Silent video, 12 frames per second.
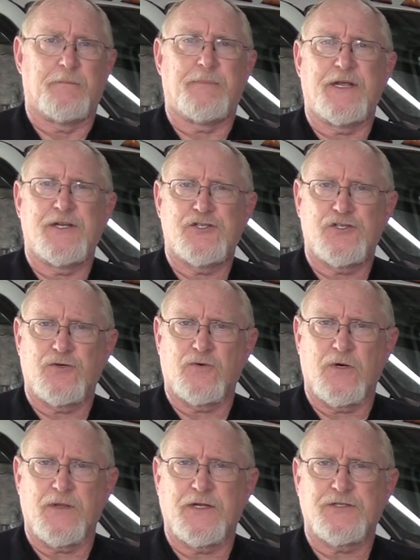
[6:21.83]
Be
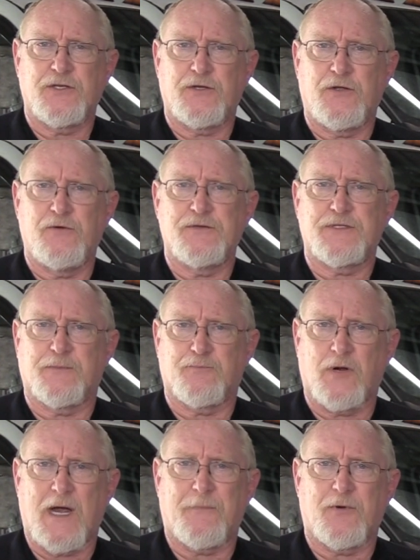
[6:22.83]
sure that you use the
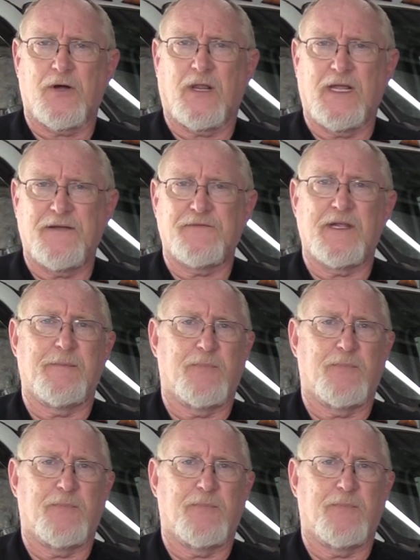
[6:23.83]
proper lifting